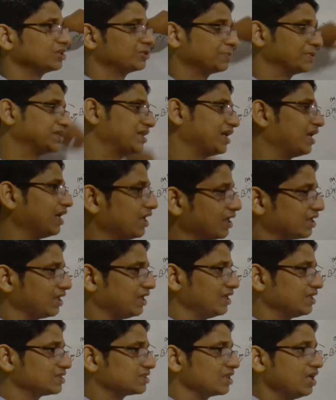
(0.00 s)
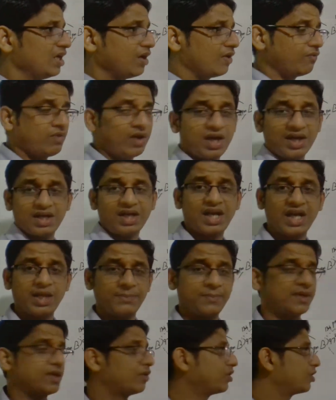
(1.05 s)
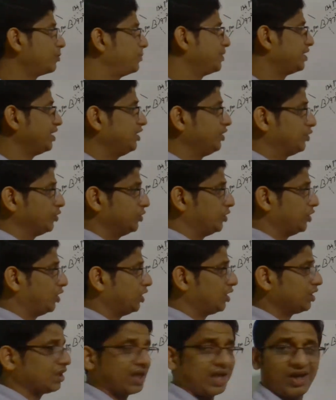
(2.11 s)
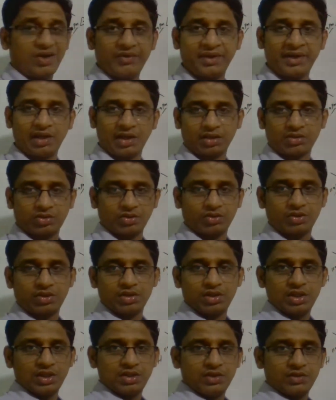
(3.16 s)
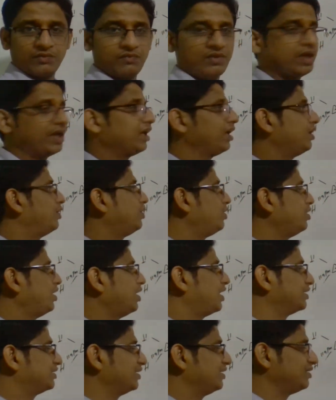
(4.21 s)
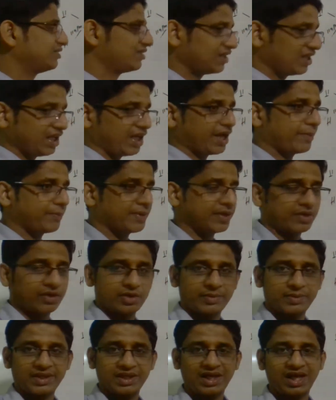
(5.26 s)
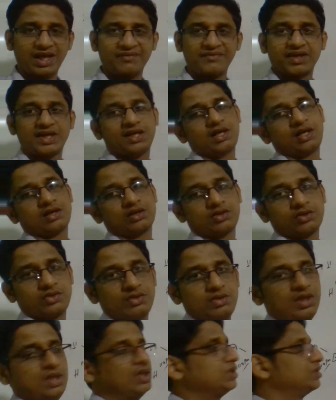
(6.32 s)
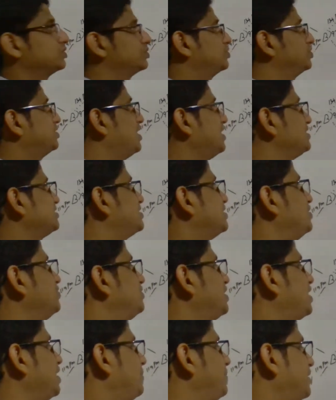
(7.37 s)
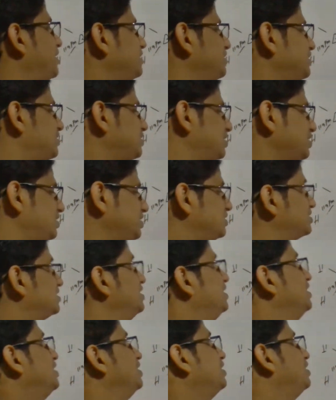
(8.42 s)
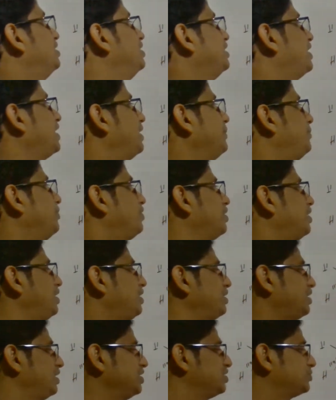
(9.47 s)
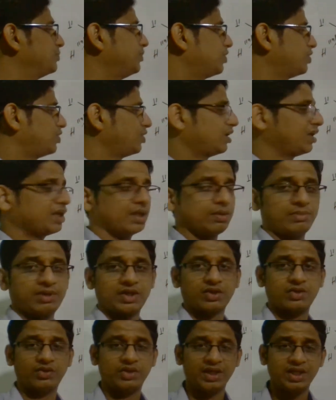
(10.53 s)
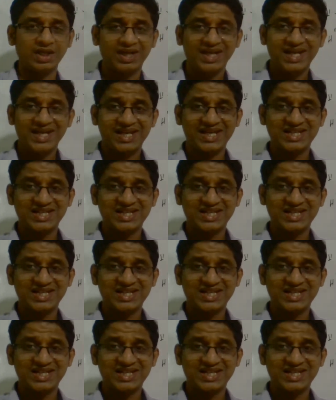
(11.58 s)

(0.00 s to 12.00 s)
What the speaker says: speciality is one hybrid orbital do not have an electron, while other 3 hybrid orbital having an electron. So that's how the hybridization is. Diborane, each boron atom undergoing